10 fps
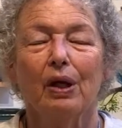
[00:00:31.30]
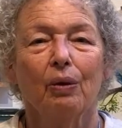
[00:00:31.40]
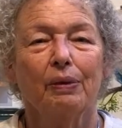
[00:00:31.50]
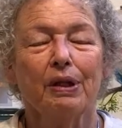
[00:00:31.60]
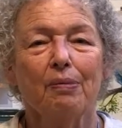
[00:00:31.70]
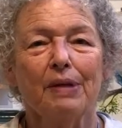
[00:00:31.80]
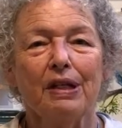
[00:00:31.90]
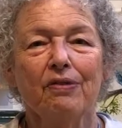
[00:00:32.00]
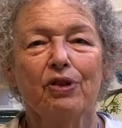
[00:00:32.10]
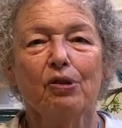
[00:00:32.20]
We know many
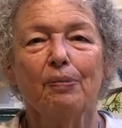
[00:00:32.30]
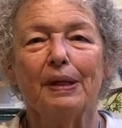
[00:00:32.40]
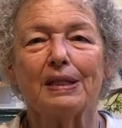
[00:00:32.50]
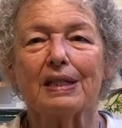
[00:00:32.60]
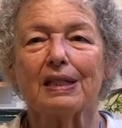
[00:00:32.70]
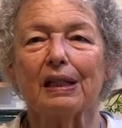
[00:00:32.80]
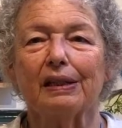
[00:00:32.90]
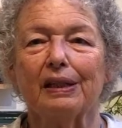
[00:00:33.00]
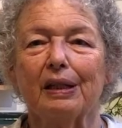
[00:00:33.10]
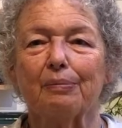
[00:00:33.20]
of you have been
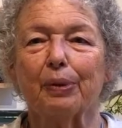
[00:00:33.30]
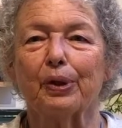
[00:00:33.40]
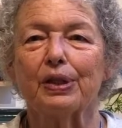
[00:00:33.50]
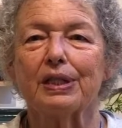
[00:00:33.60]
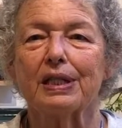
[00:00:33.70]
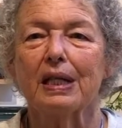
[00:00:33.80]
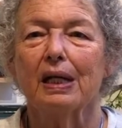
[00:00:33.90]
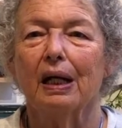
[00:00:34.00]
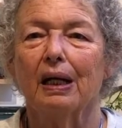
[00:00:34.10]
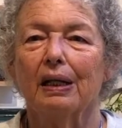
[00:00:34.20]
studying birds
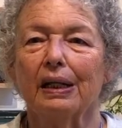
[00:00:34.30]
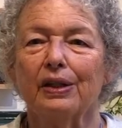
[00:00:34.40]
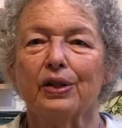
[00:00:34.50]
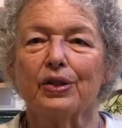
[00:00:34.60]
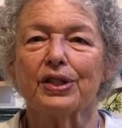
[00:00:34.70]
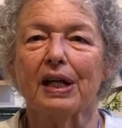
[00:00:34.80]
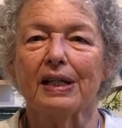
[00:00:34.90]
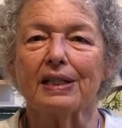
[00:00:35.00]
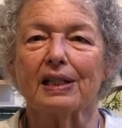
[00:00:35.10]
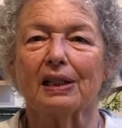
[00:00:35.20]
in your
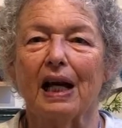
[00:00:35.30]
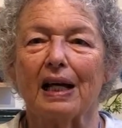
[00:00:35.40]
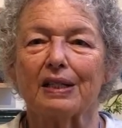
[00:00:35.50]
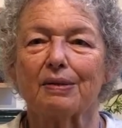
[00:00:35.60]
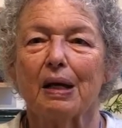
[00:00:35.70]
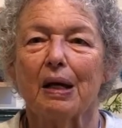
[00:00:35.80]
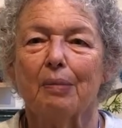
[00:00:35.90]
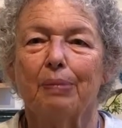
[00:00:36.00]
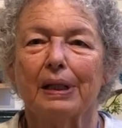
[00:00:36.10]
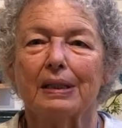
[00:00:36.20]
science class,
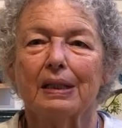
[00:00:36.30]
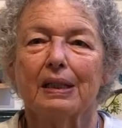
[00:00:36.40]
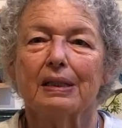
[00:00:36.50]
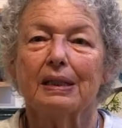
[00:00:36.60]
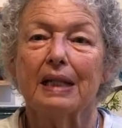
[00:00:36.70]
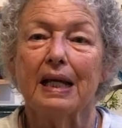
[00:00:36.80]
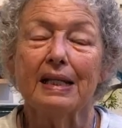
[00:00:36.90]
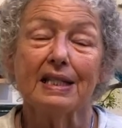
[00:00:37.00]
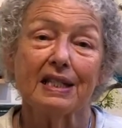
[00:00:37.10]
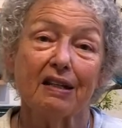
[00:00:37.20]
but today,
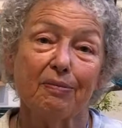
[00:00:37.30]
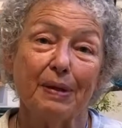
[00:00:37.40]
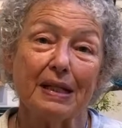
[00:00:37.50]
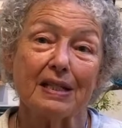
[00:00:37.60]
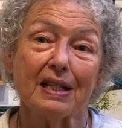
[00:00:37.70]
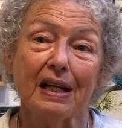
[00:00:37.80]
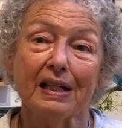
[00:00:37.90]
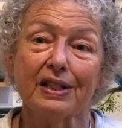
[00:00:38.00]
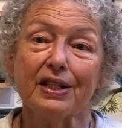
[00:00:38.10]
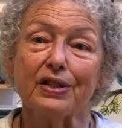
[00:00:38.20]
instead of being
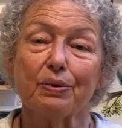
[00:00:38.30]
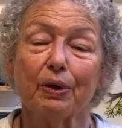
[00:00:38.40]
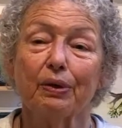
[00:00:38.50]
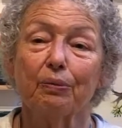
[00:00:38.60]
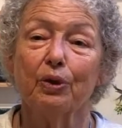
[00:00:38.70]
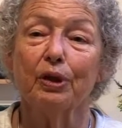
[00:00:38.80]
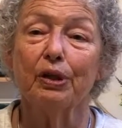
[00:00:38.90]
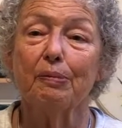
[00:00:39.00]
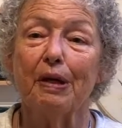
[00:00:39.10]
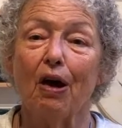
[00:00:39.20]
scientists, we're going
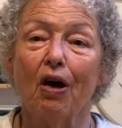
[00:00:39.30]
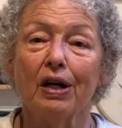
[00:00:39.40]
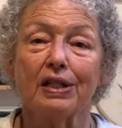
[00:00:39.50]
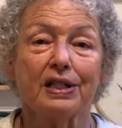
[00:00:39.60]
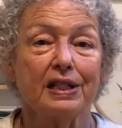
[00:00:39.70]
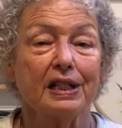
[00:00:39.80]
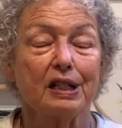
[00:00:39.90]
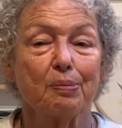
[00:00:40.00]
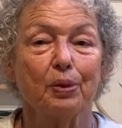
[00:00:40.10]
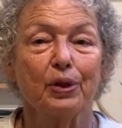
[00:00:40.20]
to be artists and
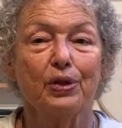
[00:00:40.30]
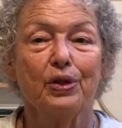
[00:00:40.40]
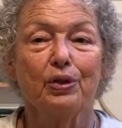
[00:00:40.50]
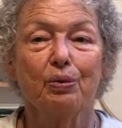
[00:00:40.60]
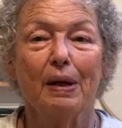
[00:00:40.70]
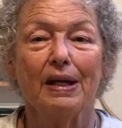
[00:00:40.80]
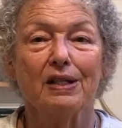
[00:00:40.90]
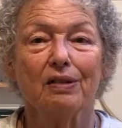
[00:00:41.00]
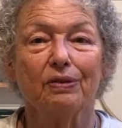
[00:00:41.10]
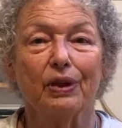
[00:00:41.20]
explore new ways
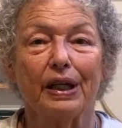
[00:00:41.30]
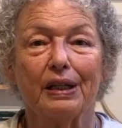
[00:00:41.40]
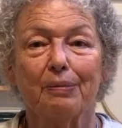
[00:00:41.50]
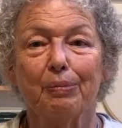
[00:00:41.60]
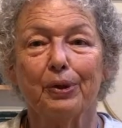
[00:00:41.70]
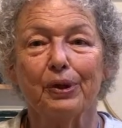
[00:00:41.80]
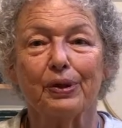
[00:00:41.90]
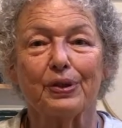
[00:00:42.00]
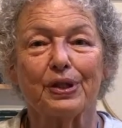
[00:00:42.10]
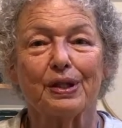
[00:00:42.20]
of looking at
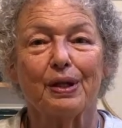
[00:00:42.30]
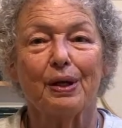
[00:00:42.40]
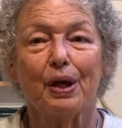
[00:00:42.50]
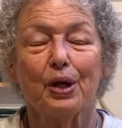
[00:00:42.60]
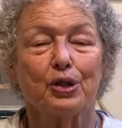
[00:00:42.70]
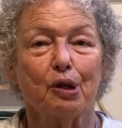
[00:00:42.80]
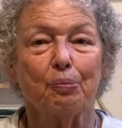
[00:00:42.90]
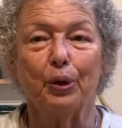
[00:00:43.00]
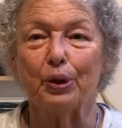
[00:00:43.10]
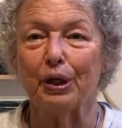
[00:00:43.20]
birds. So
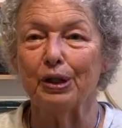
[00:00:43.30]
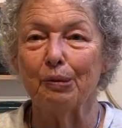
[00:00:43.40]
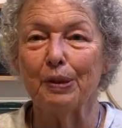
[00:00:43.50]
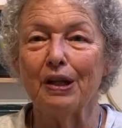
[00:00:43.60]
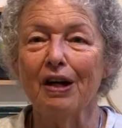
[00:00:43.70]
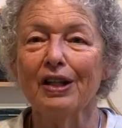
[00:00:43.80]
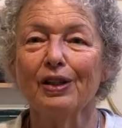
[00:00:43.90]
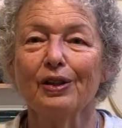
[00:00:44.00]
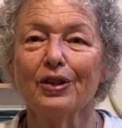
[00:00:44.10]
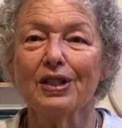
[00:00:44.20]
put on your
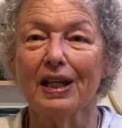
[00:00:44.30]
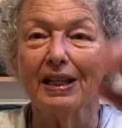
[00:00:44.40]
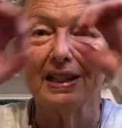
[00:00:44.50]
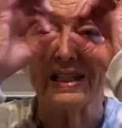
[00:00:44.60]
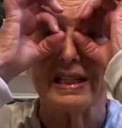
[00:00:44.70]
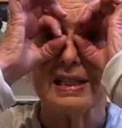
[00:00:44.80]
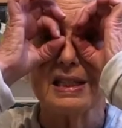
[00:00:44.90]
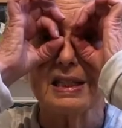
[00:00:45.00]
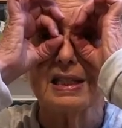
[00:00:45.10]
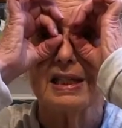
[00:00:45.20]
binoculars like
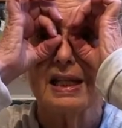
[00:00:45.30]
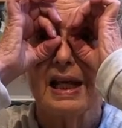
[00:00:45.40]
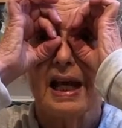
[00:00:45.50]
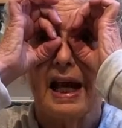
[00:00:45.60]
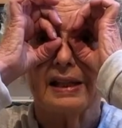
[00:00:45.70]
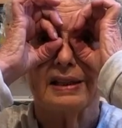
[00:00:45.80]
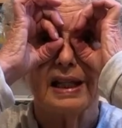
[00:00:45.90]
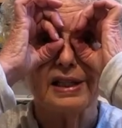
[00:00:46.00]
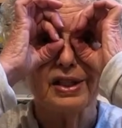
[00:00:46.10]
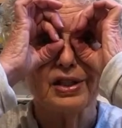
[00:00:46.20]
this, and
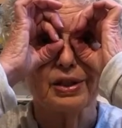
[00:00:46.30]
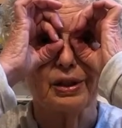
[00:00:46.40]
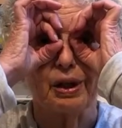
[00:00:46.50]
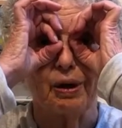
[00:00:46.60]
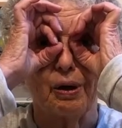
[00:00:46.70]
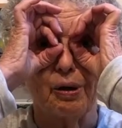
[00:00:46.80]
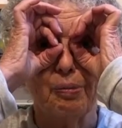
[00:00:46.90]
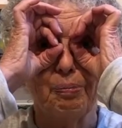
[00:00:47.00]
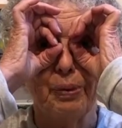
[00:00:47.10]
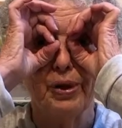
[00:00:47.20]
let's go
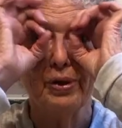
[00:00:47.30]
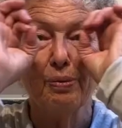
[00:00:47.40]
bird